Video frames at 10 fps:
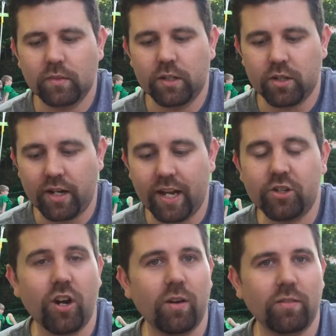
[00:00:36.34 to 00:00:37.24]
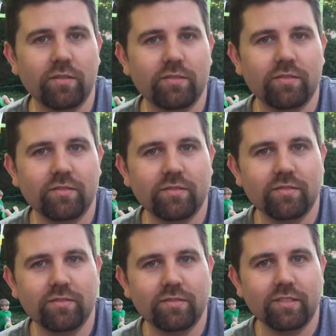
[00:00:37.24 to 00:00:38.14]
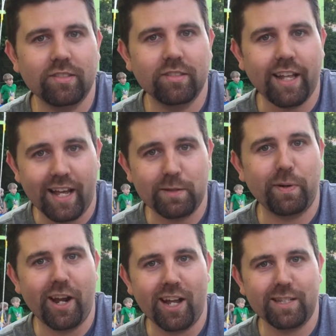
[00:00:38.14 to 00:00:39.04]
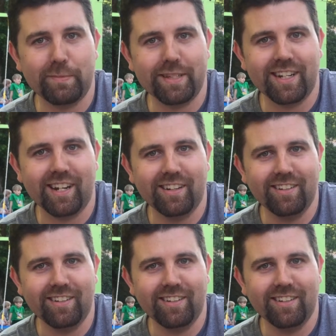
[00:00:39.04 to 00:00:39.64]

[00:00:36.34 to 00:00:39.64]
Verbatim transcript: It's on nitro. Yeah, that's pretty awesome, isn't it?